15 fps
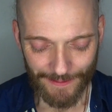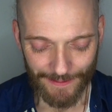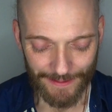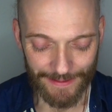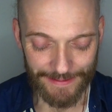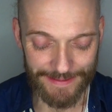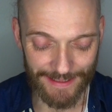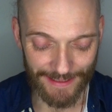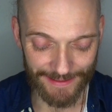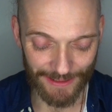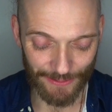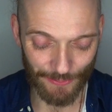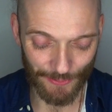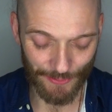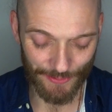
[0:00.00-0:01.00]
Inside
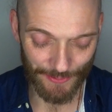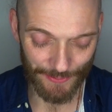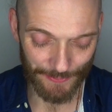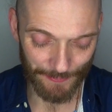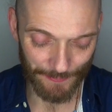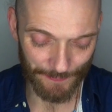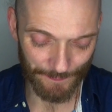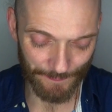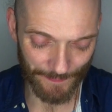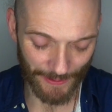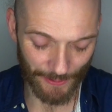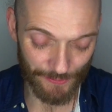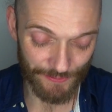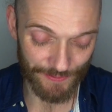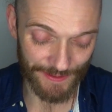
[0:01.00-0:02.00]
our other
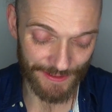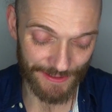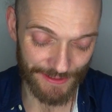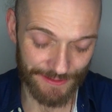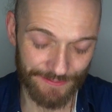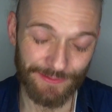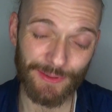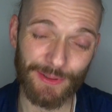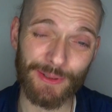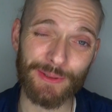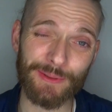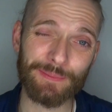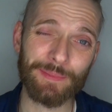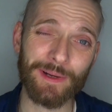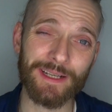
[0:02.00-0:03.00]
outreach
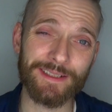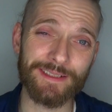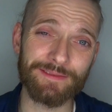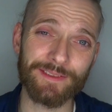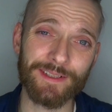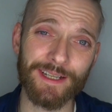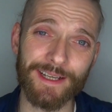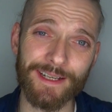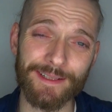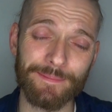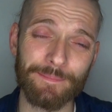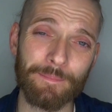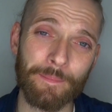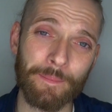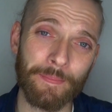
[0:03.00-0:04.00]
for palliative care,
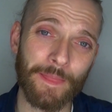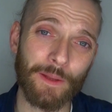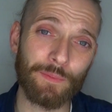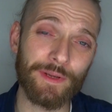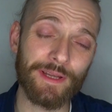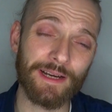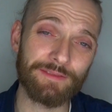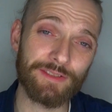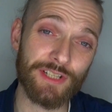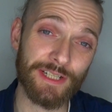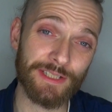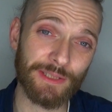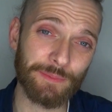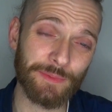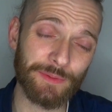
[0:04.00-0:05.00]
we have a
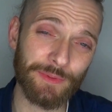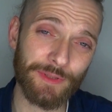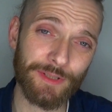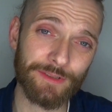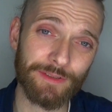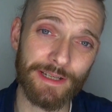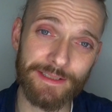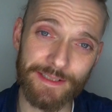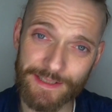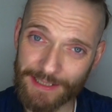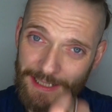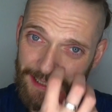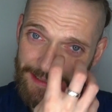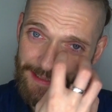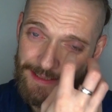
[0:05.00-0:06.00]
gentleman with horrendous
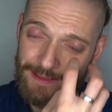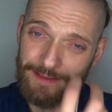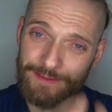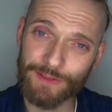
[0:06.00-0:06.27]
cancer.